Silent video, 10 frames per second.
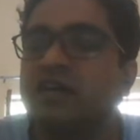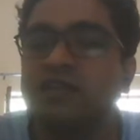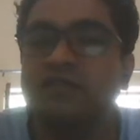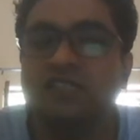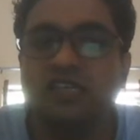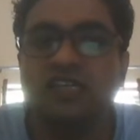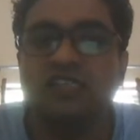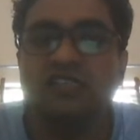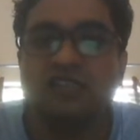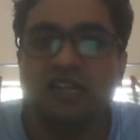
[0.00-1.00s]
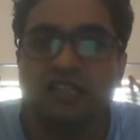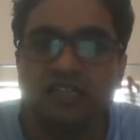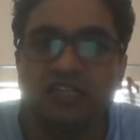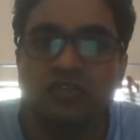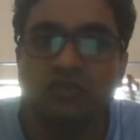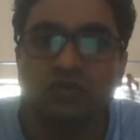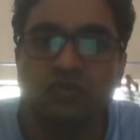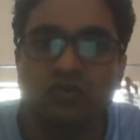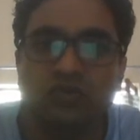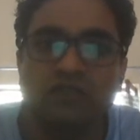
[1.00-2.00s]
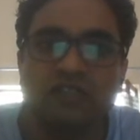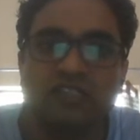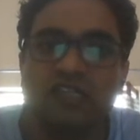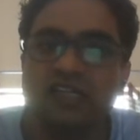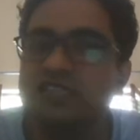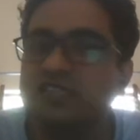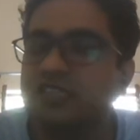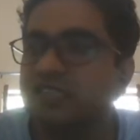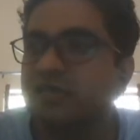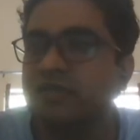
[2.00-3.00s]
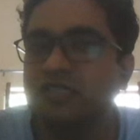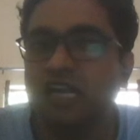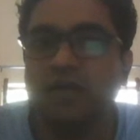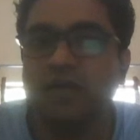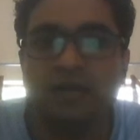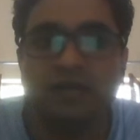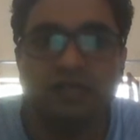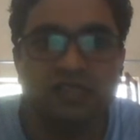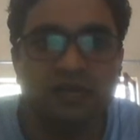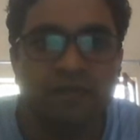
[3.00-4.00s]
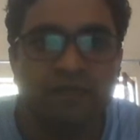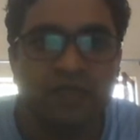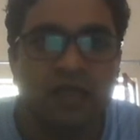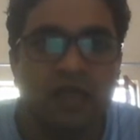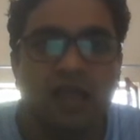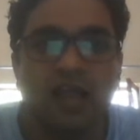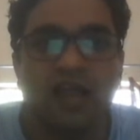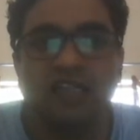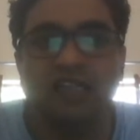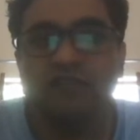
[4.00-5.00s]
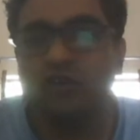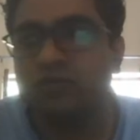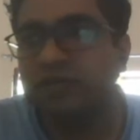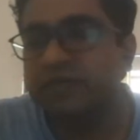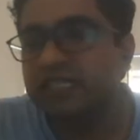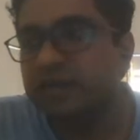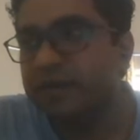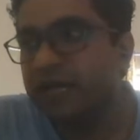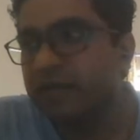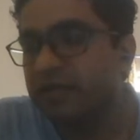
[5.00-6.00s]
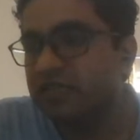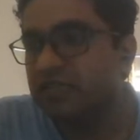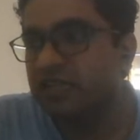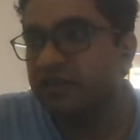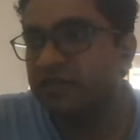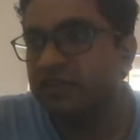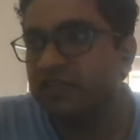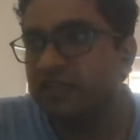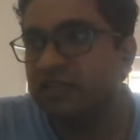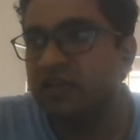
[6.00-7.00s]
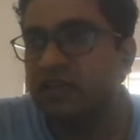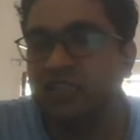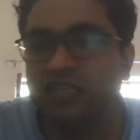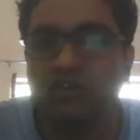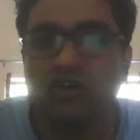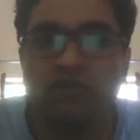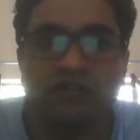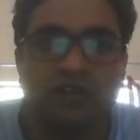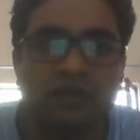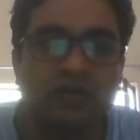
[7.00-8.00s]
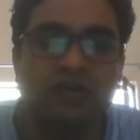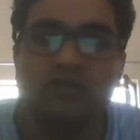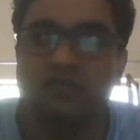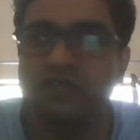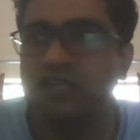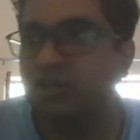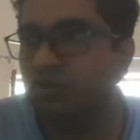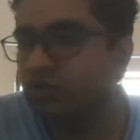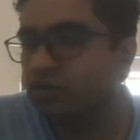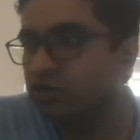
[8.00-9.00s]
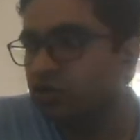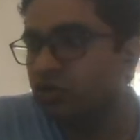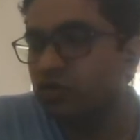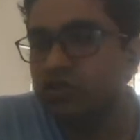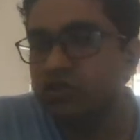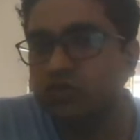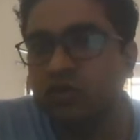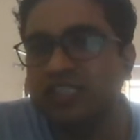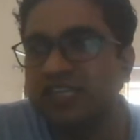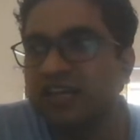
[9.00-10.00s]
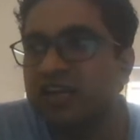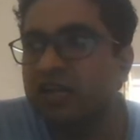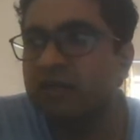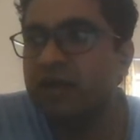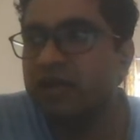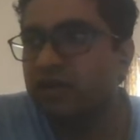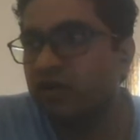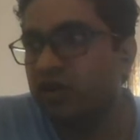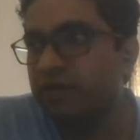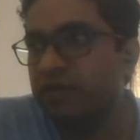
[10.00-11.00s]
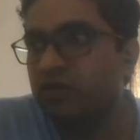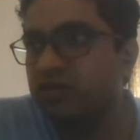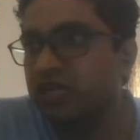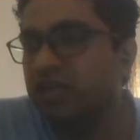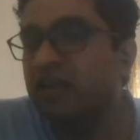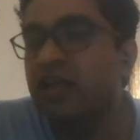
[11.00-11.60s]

investigations are needed to investigate the system and site parameters. And one of the major parameters that we think of it, because we need not to install a single turbine at a particular site.